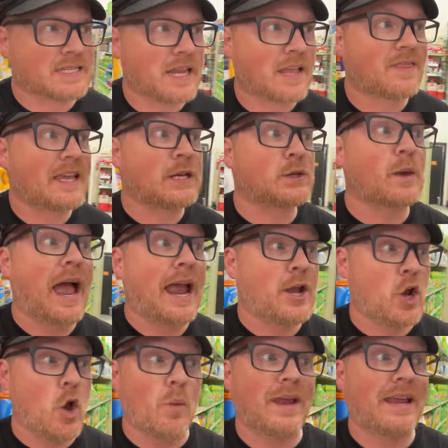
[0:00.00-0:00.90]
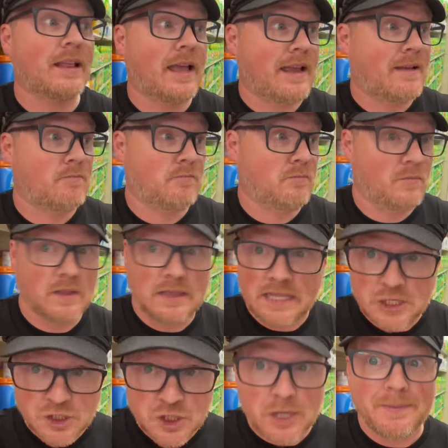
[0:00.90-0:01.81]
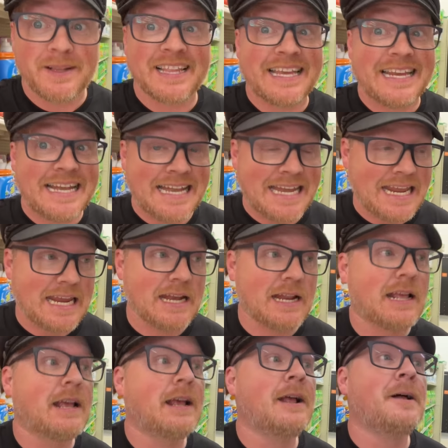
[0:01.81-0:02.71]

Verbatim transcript: Like things I know we like legitimately need.